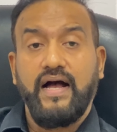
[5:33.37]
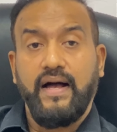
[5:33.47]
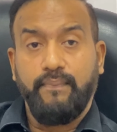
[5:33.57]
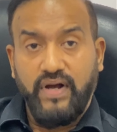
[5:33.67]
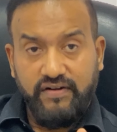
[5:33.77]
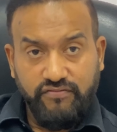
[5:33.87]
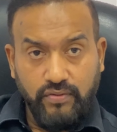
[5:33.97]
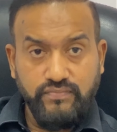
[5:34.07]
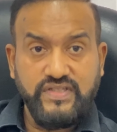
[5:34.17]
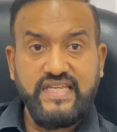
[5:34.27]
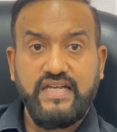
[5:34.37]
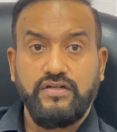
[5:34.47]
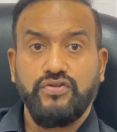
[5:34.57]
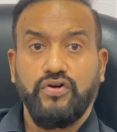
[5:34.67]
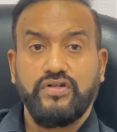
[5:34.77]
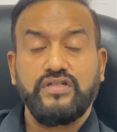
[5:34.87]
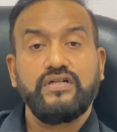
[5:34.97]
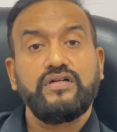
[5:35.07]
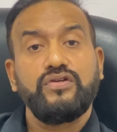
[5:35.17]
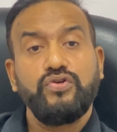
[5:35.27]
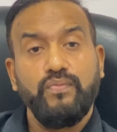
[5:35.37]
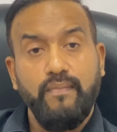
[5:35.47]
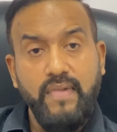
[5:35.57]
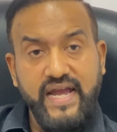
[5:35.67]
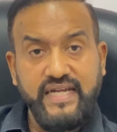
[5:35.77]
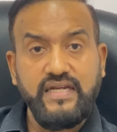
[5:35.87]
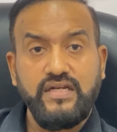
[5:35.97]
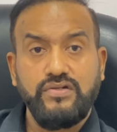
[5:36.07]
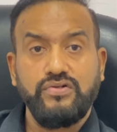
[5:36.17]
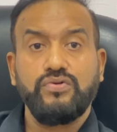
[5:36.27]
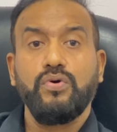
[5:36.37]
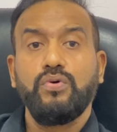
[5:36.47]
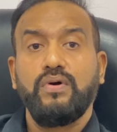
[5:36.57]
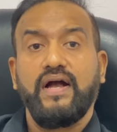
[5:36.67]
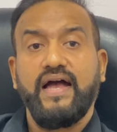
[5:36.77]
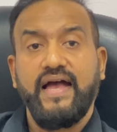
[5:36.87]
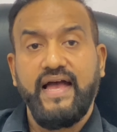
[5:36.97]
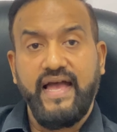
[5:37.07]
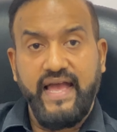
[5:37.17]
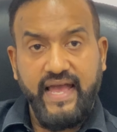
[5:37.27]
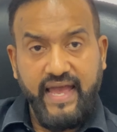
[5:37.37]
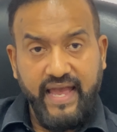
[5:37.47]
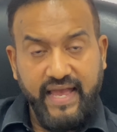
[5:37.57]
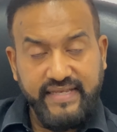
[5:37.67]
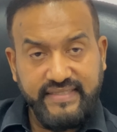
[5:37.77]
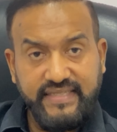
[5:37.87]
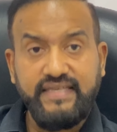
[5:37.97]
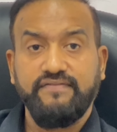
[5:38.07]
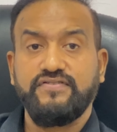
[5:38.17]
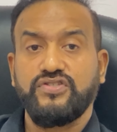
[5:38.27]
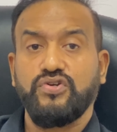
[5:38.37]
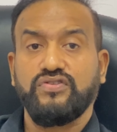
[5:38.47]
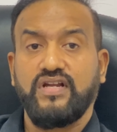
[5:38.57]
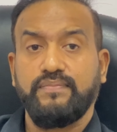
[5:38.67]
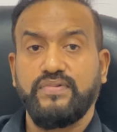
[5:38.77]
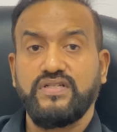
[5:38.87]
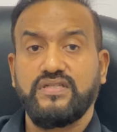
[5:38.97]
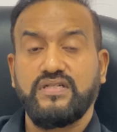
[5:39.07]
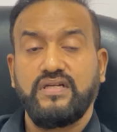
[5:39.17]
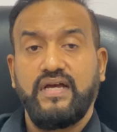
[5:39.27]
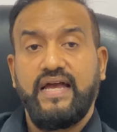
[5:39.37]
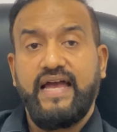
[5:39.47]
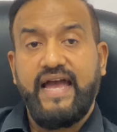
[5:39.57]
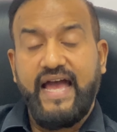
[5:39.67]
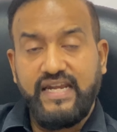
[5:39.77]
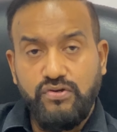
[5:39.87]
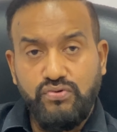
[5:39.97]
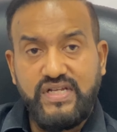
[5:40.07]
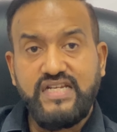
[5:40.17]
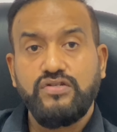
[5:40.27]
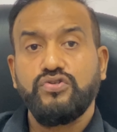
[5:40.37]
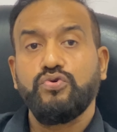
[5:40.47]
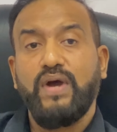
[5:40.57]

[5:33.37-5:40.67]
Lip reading: apart from seeing a doctor, you might need to go see a physiotherapist, and you need to do